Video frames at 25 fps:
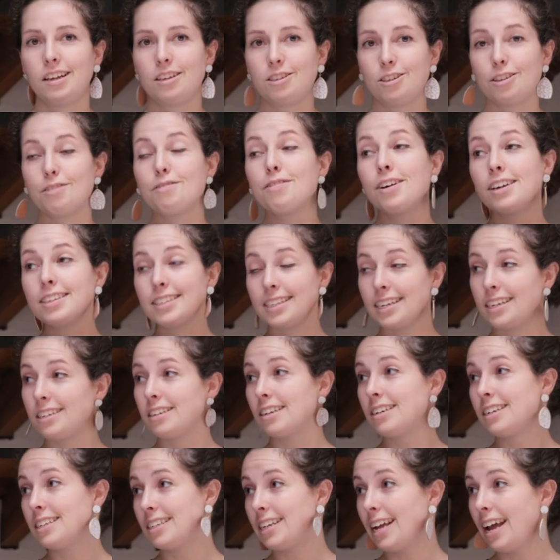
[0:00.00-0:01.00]
So the first thing
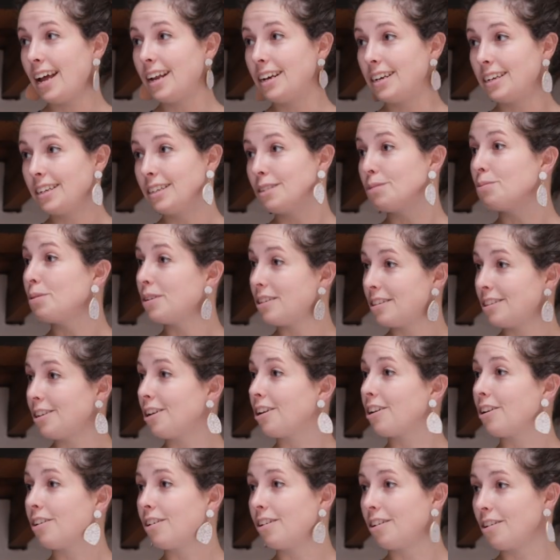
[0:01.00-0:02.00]
to understand is what a
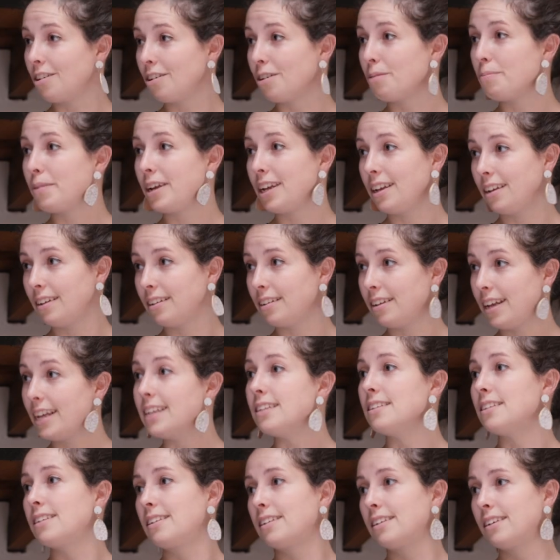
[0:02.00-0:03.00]
circular economy
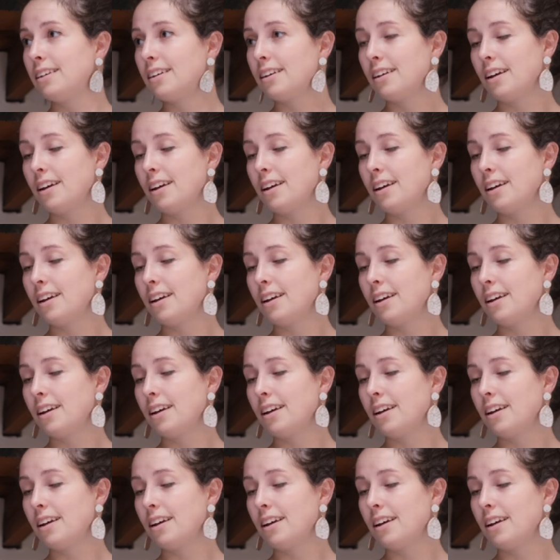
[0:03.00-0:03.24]
is.